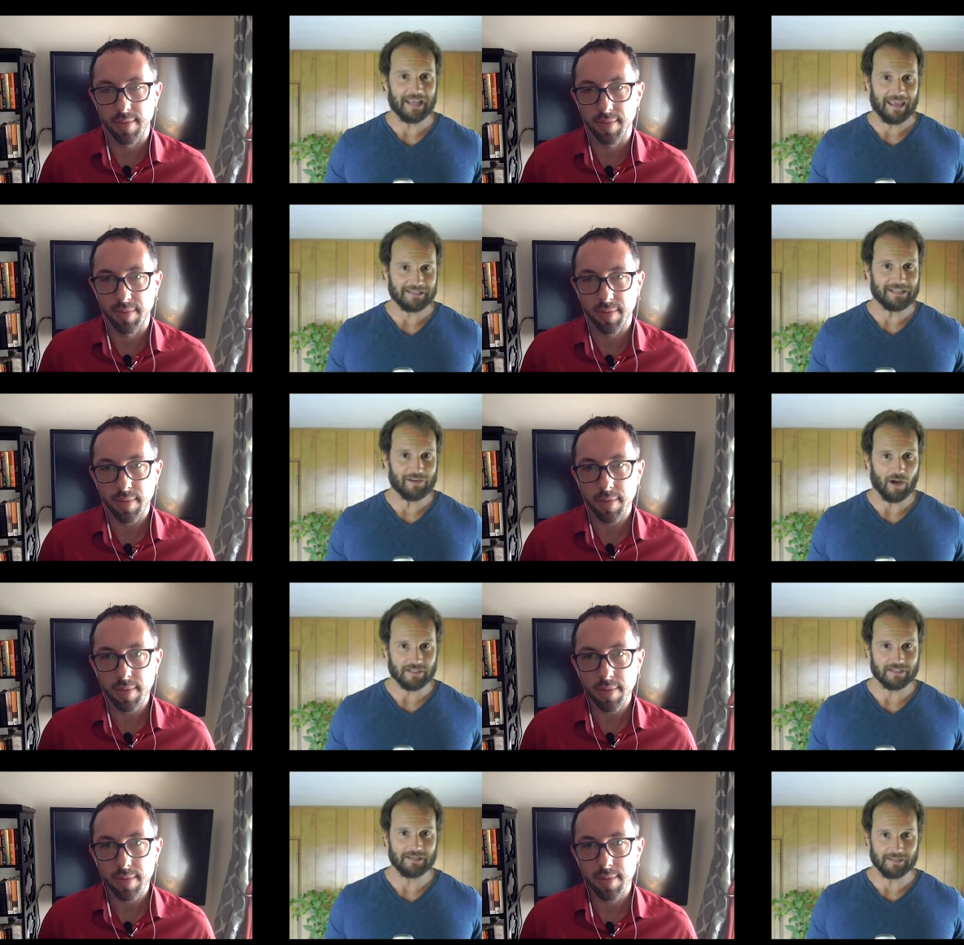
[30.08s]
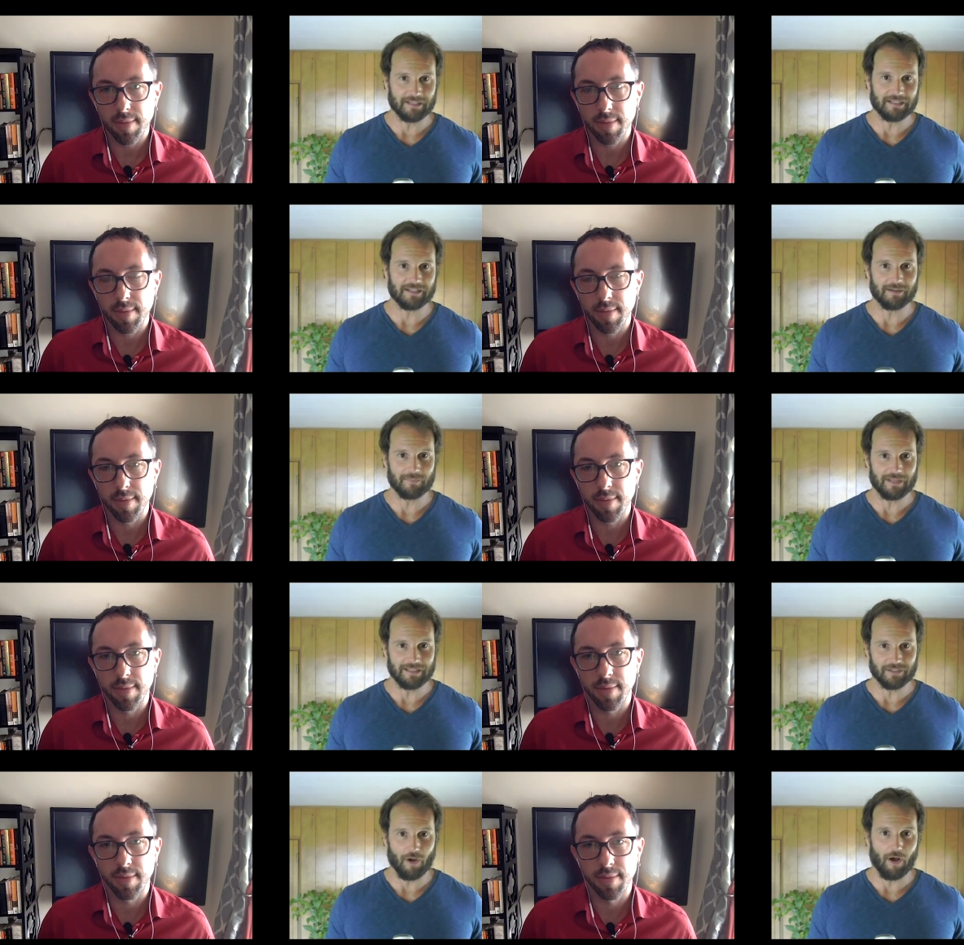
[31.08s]
Speaker 1: antioxidant system
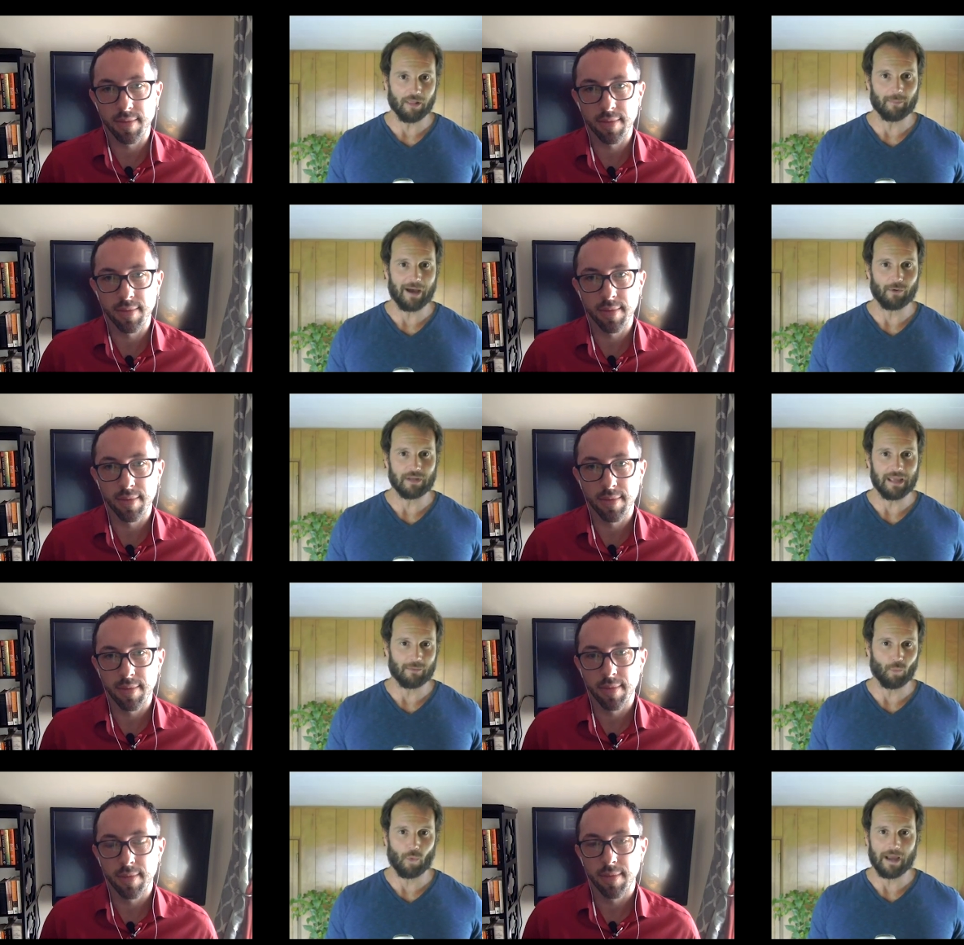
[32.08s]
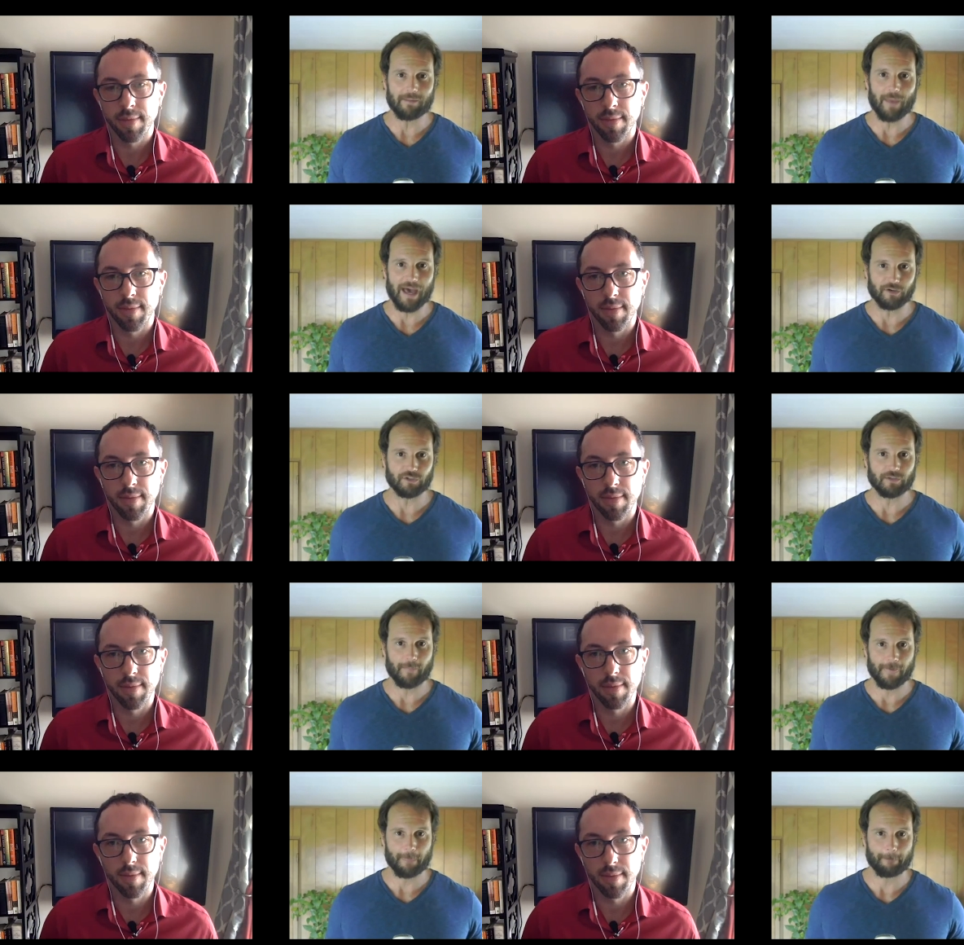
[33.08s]
is all about and why it matters.
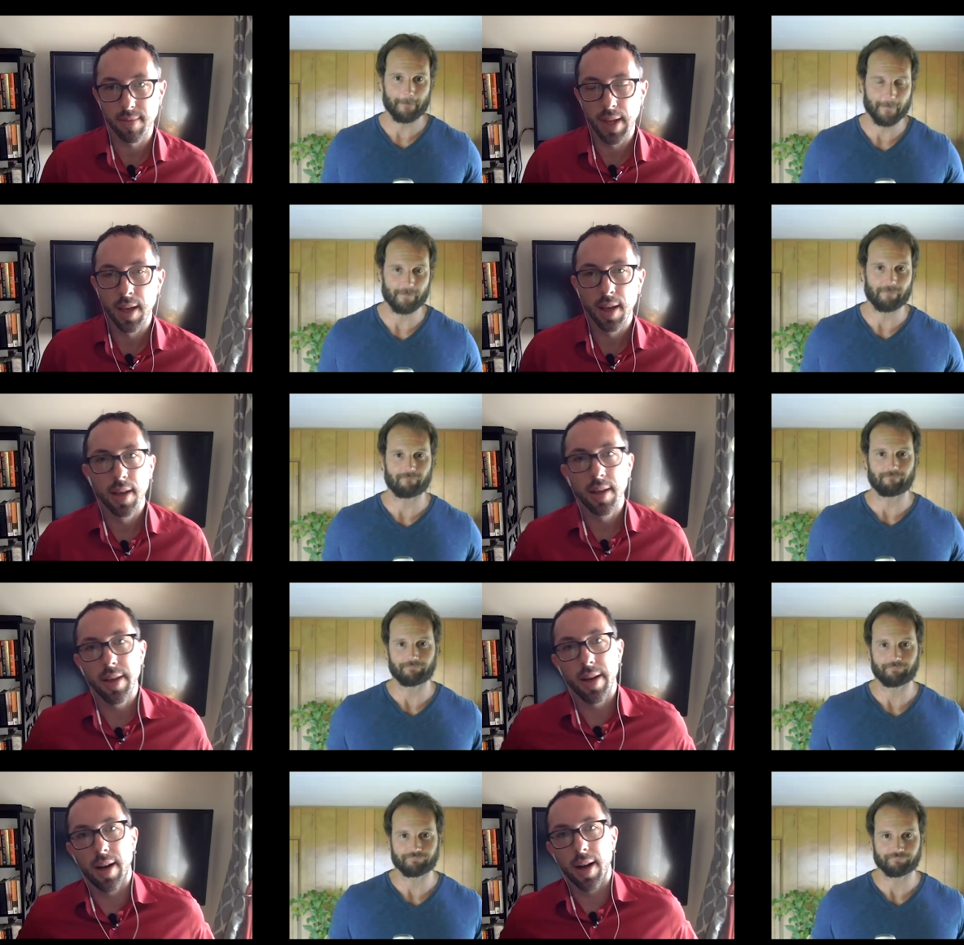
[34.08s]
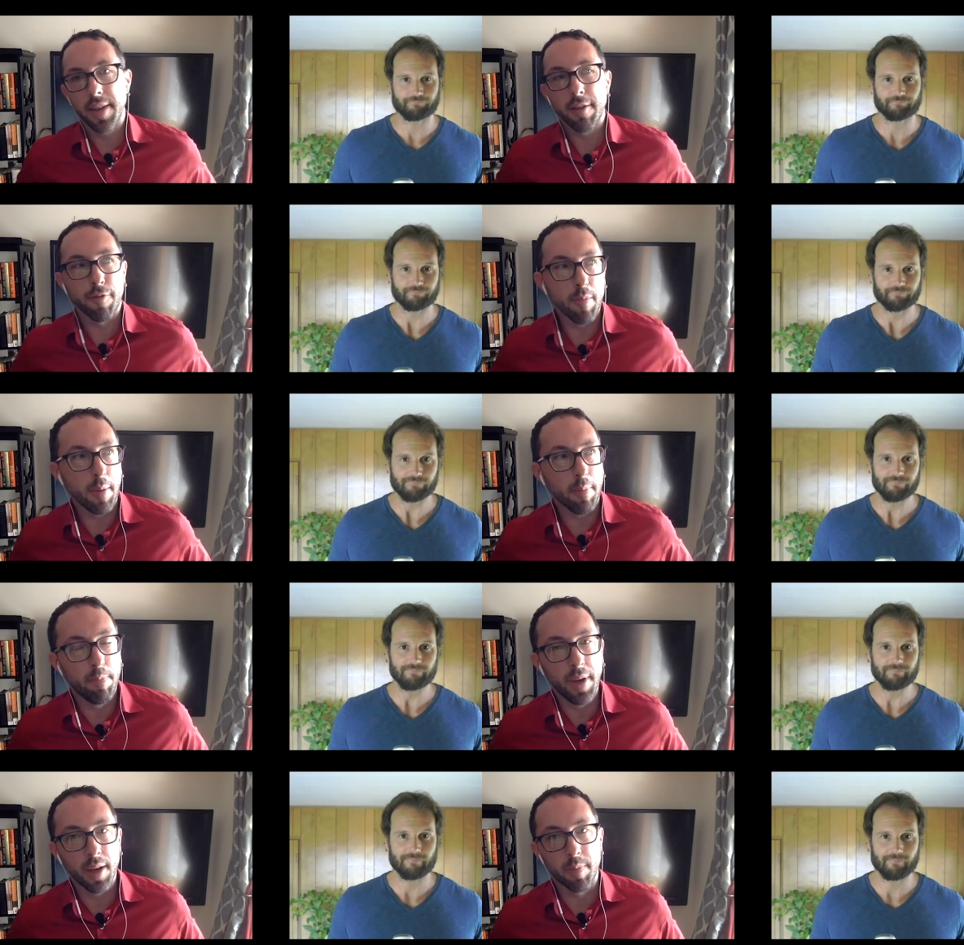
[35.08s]
Speaker 2: Yeah, I think from a big
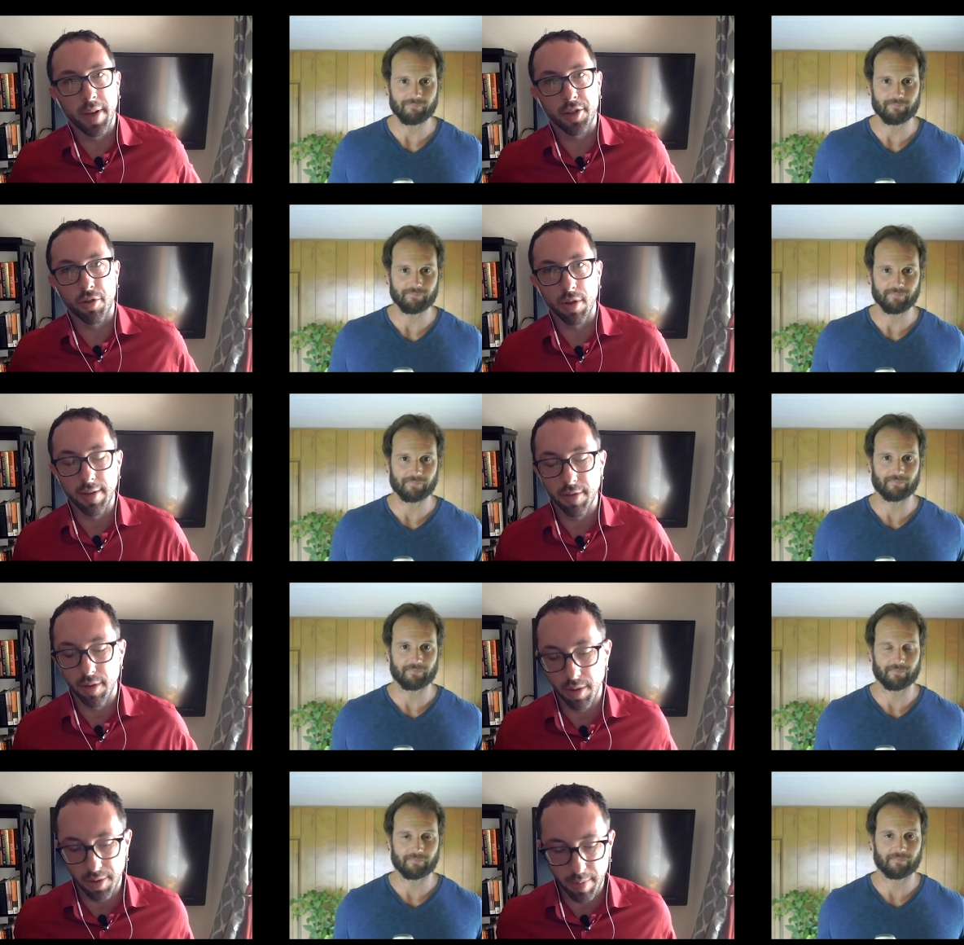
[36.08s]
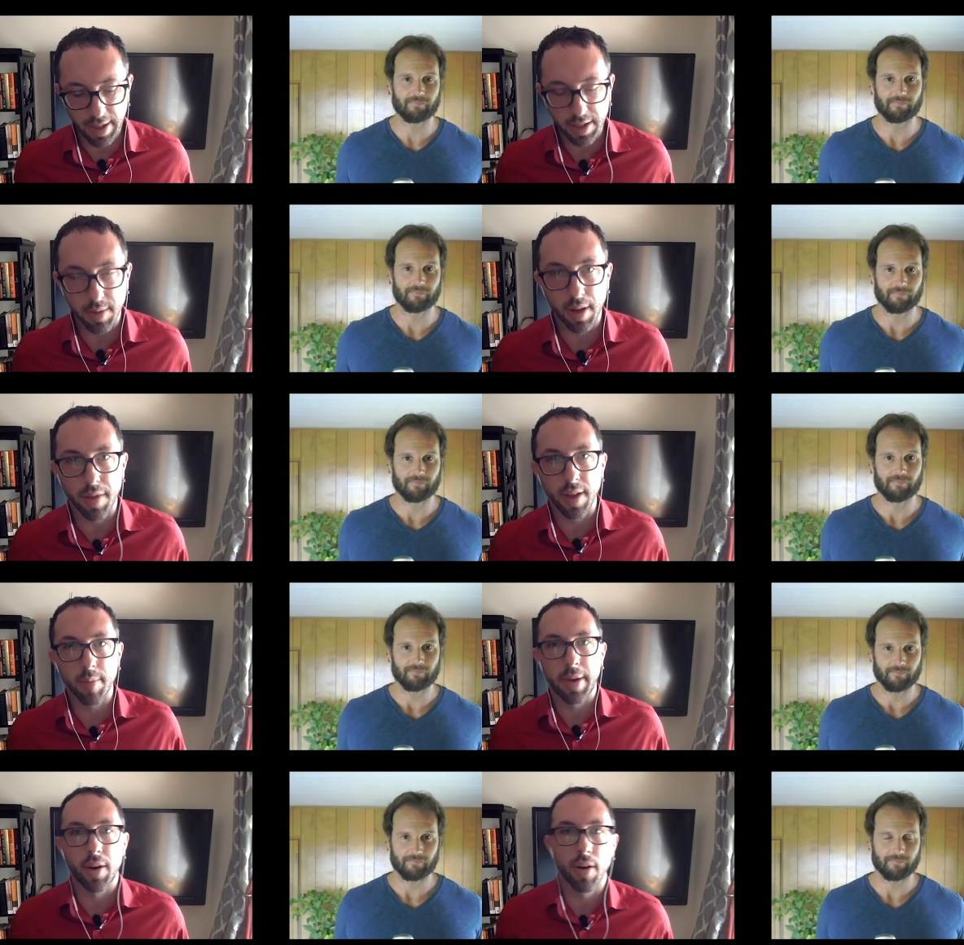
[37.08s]
picture level, the best way to think about
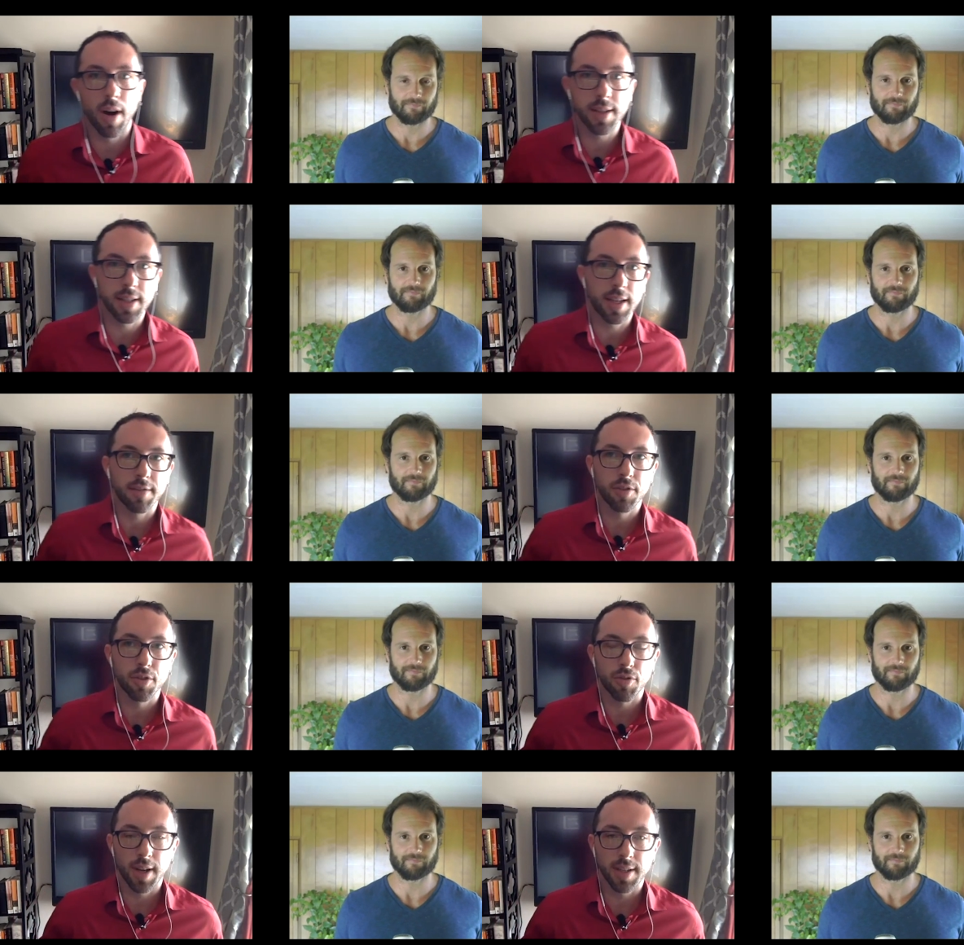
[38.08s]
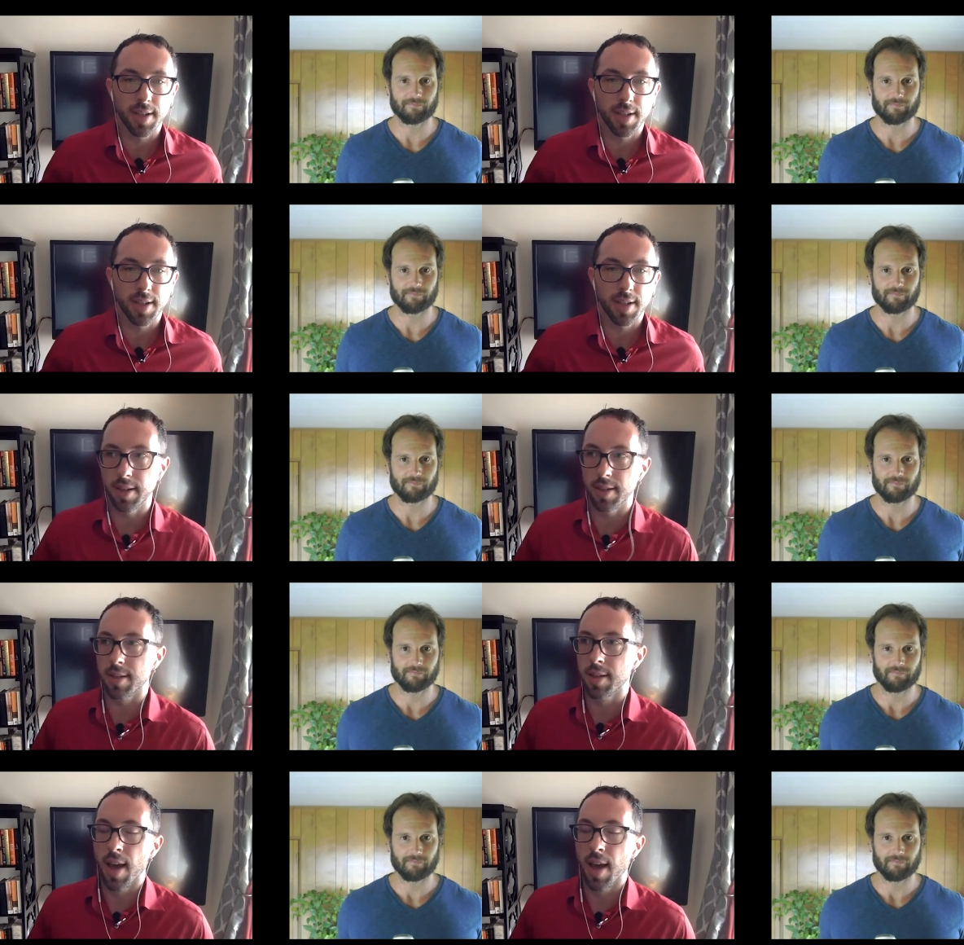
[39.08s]
oxidative stress is